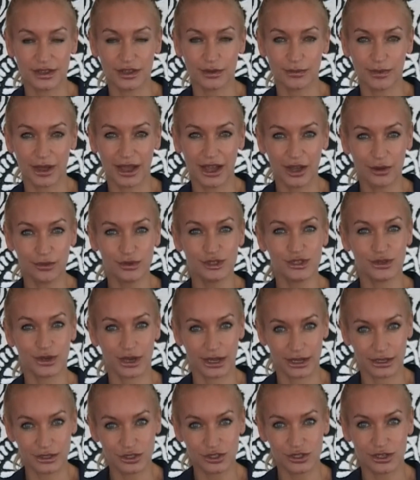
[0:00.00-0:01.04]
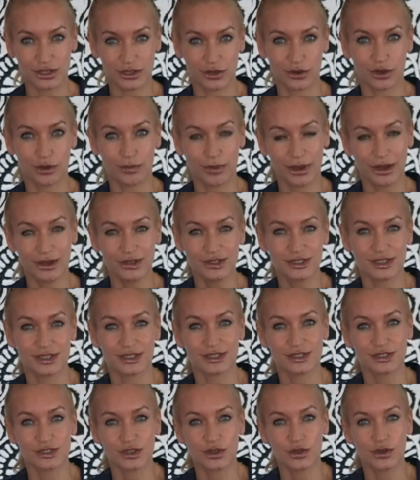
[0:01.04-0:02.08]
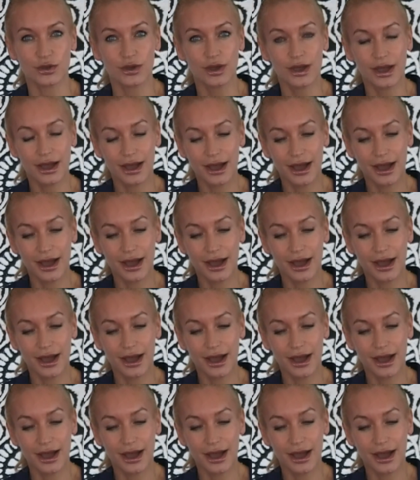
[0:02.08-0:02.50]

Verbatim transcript: Um, how would you actually go about it? So